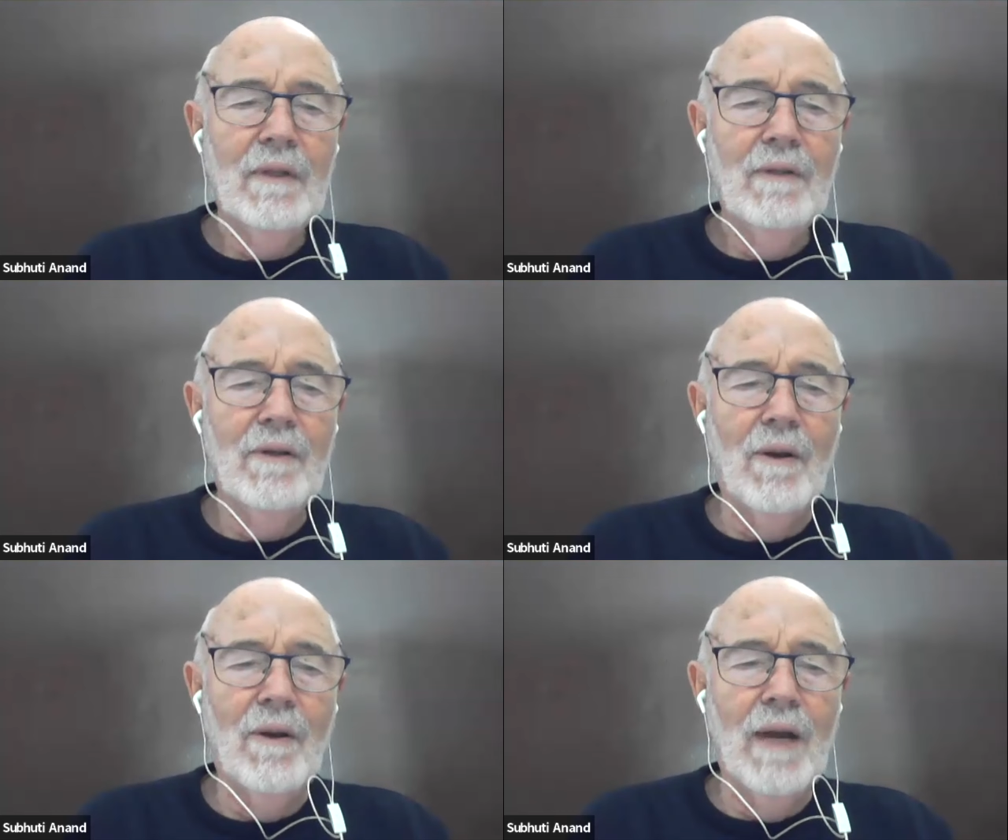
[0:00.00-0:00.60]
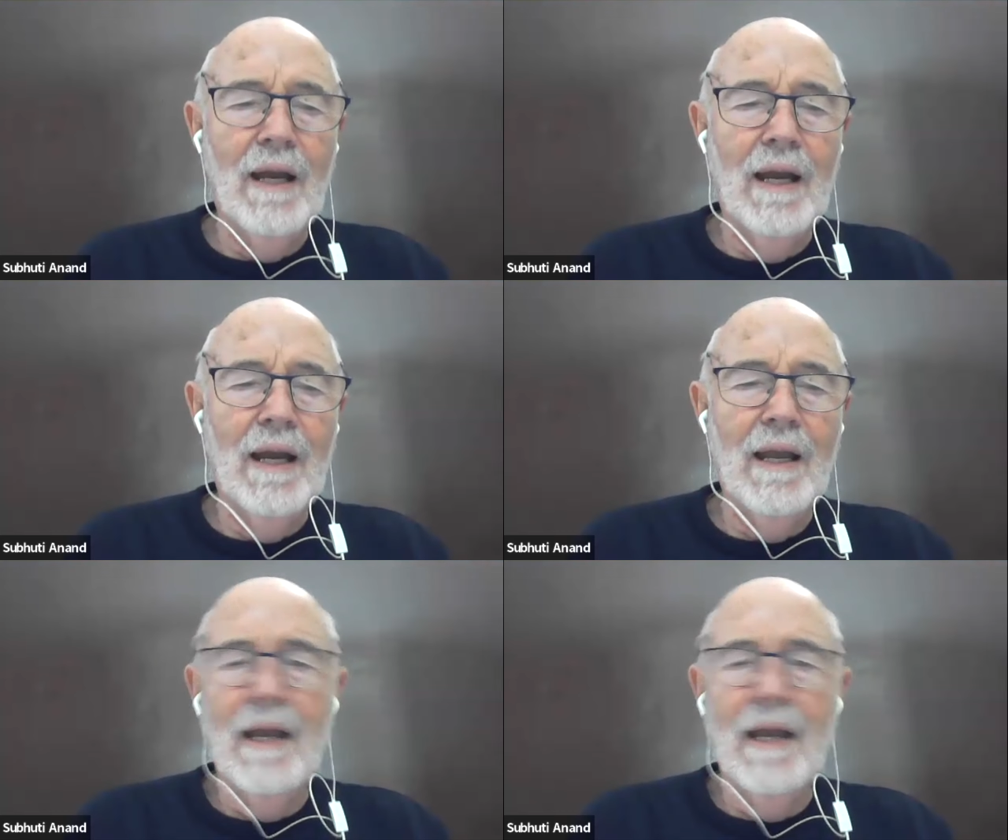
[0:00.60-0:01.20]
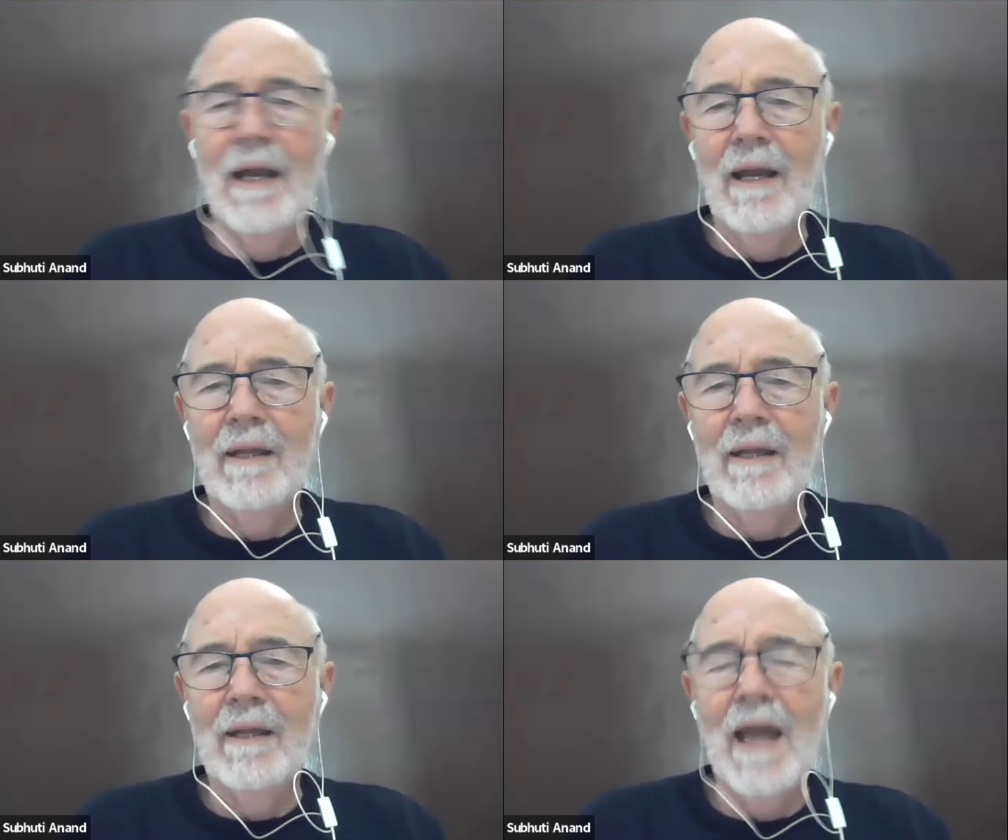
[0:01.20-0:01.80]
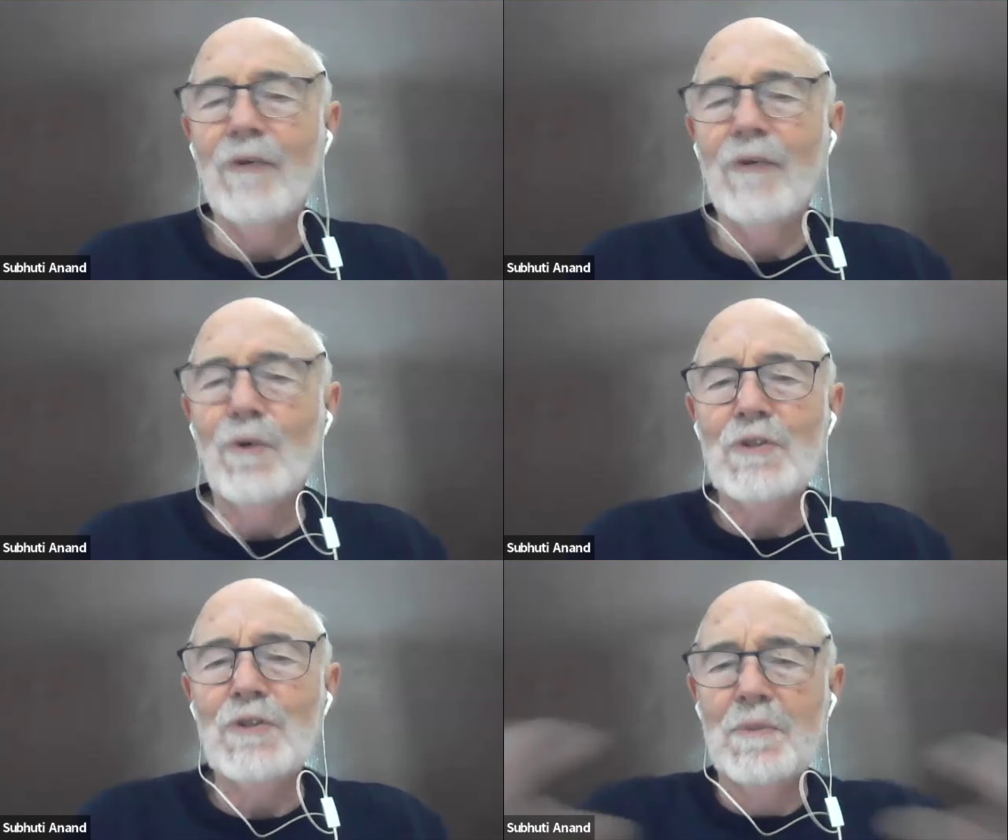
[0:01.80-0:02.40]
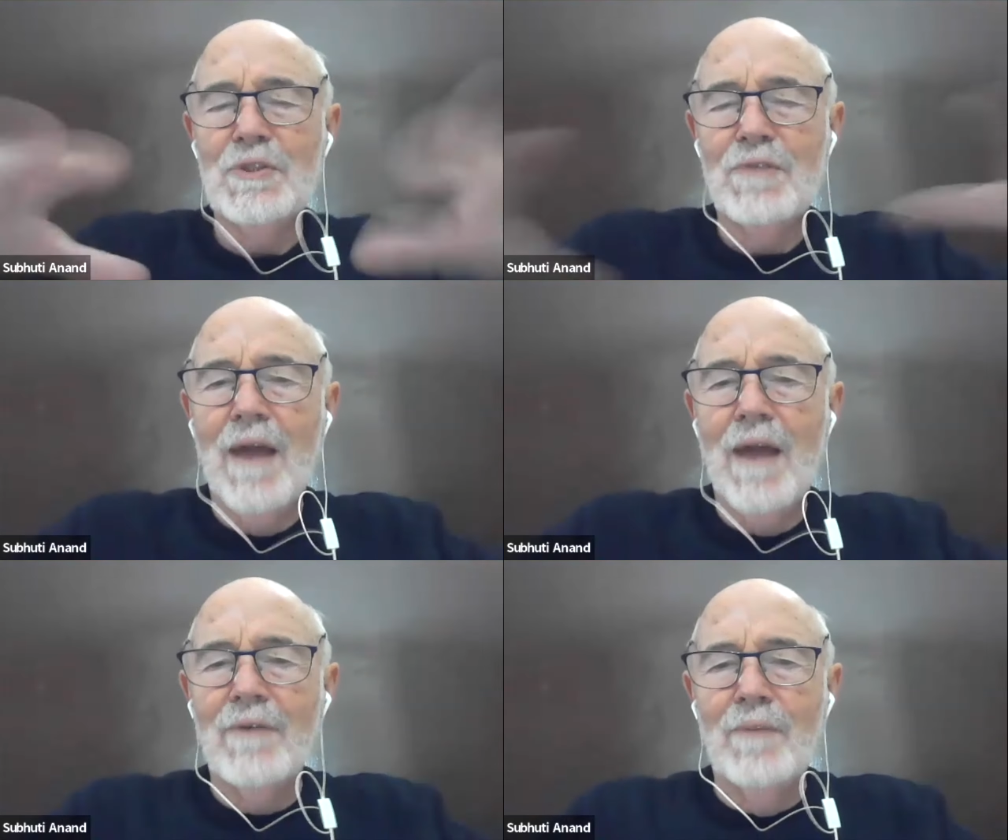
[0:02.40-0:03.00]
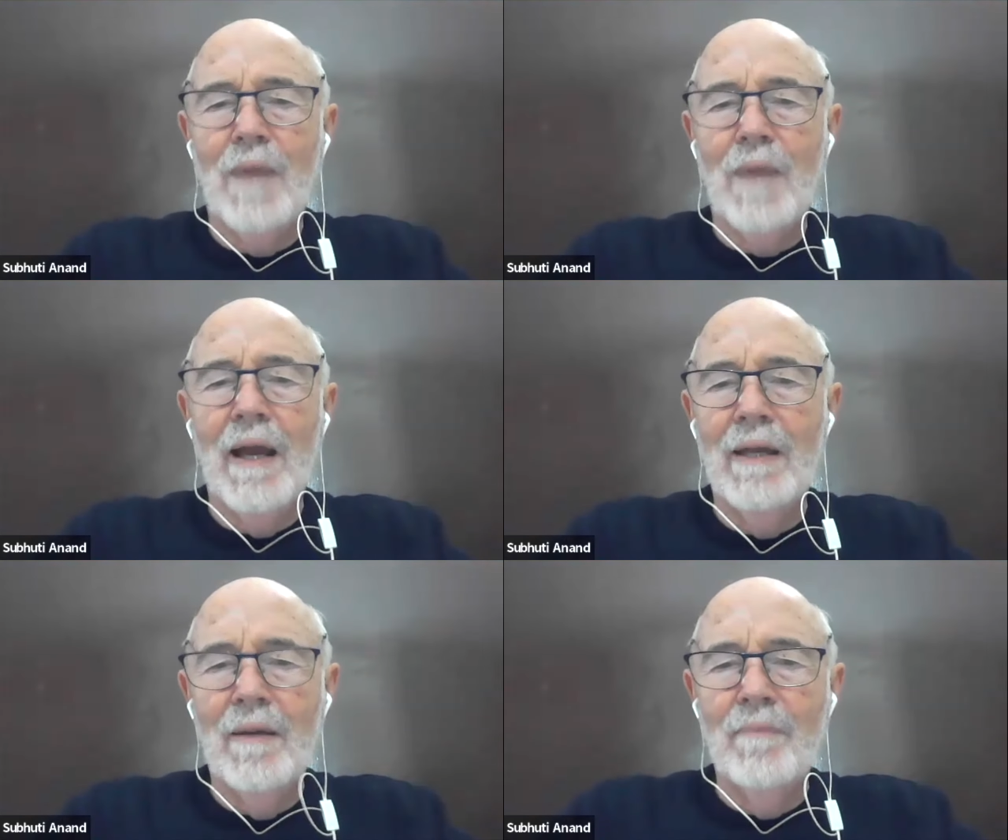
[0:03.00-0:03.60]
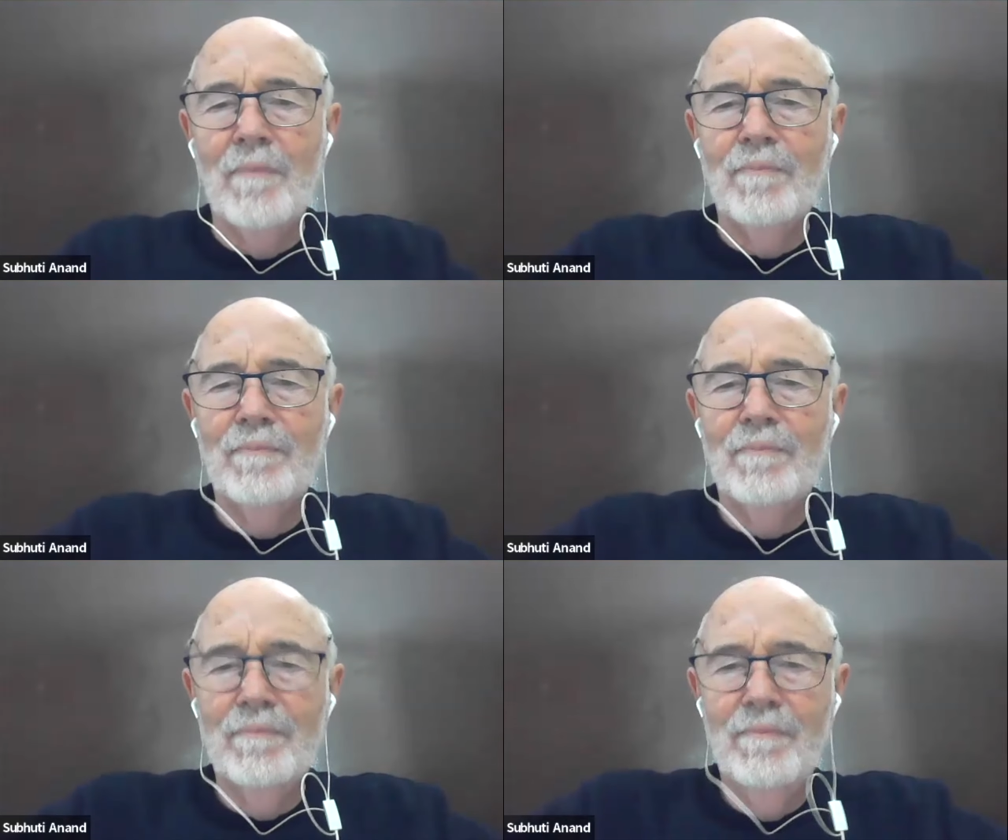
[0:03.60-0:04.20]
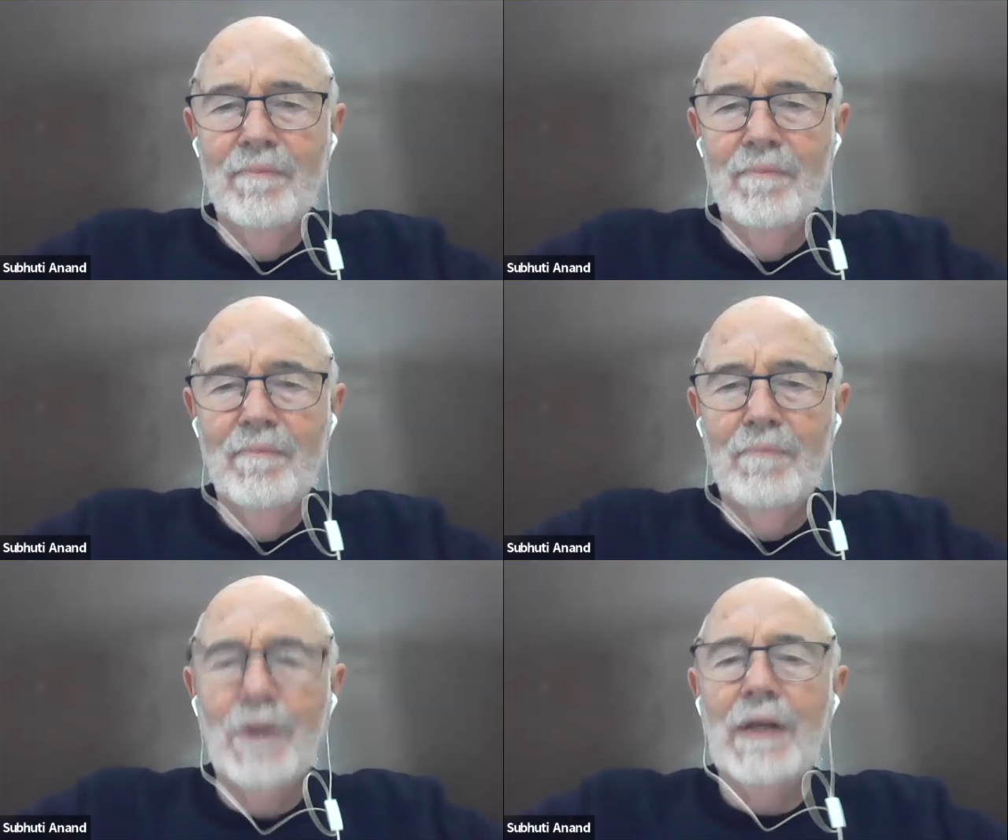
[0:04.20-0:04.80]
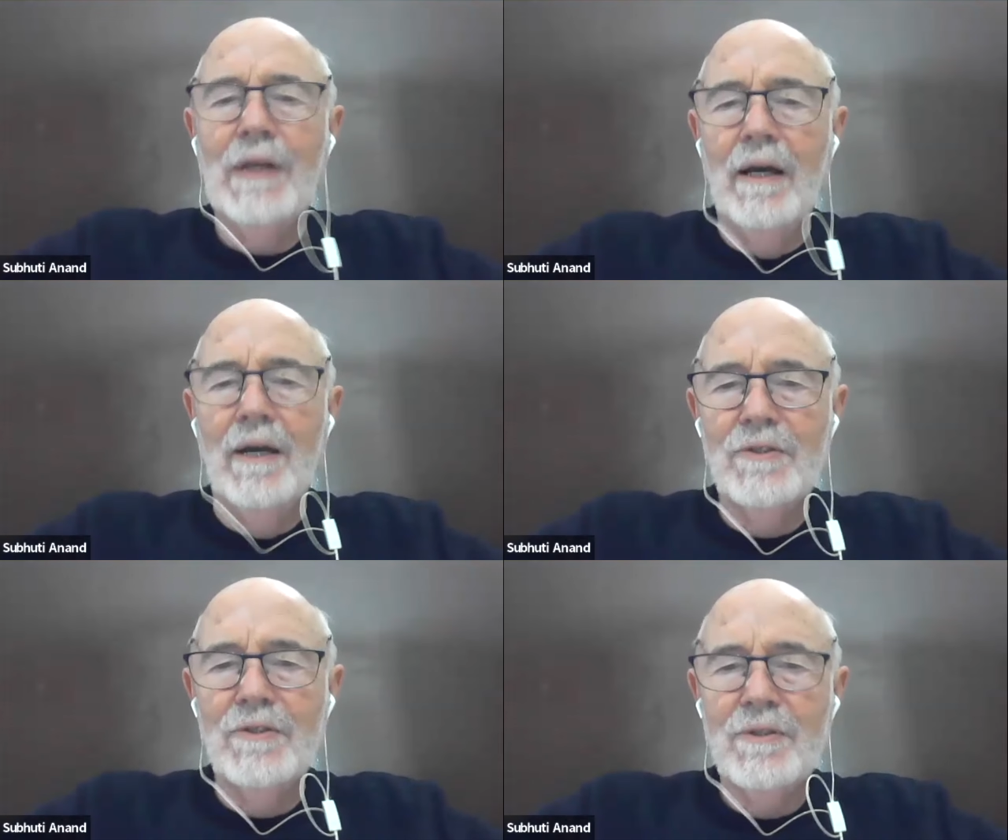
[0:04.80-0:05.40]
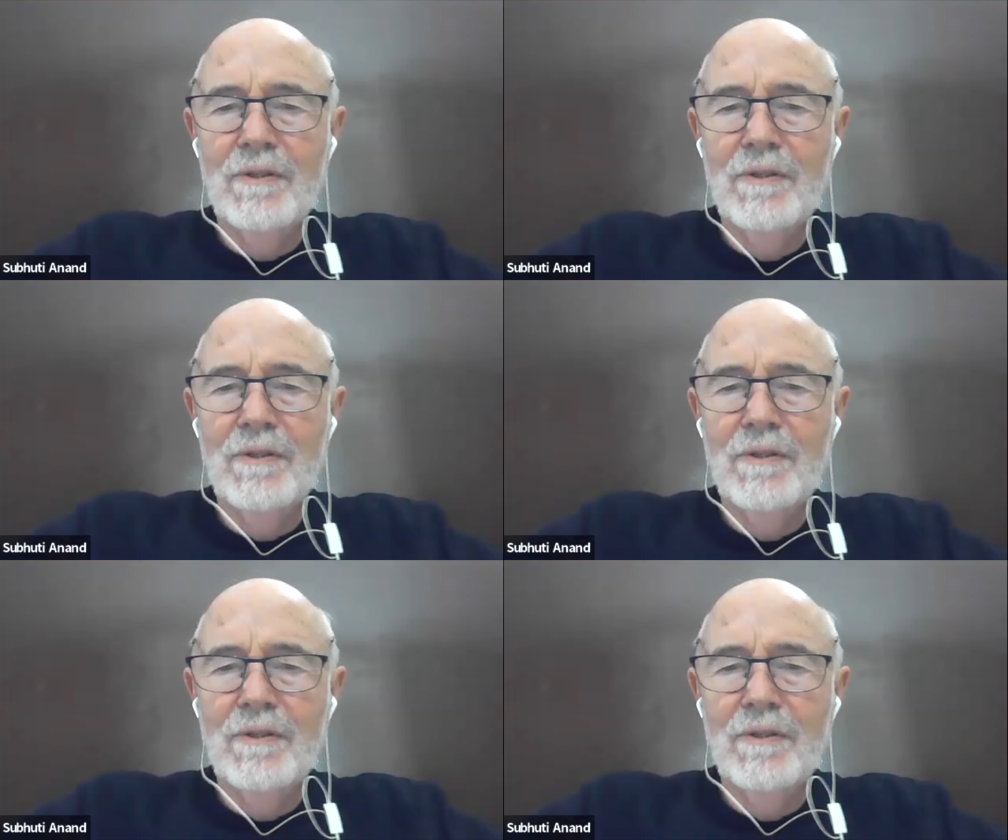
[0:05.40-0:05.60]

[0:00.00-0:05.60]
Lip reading: you know, and of course he was surrounded by bodyguards.